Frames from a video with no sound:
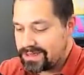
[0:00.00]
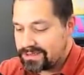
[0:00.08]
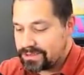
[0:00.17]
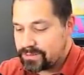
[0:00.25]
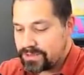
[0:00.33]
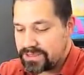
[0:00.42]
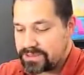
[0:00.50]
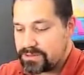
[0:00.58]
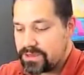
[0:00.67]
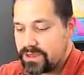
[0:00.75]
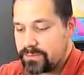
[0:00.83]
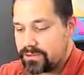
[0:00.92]
just because
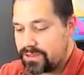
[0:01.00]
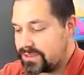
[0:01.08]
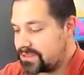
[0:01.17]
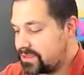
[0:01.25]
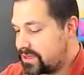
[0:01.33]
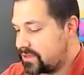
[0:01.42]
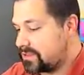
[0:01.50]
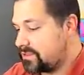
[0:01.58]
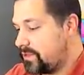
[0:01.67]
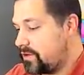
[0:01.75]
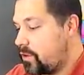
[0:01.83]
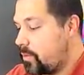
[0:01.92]
Brilliant Stars has
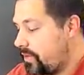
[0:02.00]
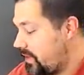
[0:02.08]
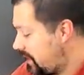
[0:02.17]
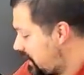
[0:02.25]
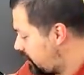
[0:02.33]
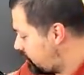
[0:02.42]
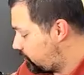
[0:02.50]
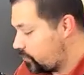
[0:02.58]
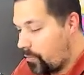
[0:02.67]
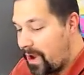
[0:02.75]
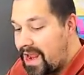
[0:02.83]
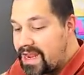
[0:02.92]
been opened like
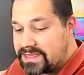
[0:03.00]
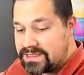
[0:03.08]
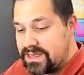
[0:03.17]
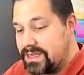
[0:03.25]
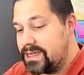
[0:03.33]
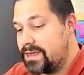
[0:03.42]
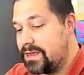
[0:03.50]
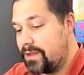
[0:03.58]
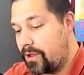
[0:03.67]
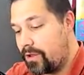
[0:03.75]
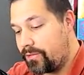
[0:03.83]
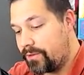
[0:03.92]
crazy
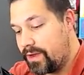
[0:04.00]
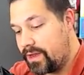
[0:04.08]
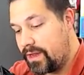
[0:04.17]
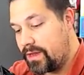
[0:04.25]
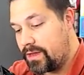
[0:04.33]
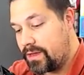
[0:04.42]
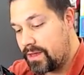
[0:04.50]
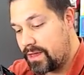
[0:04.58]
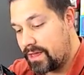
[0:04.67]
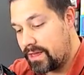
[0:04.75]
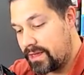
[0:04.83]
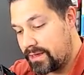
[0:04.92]
already
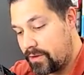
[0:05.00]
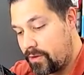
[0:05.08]
uh,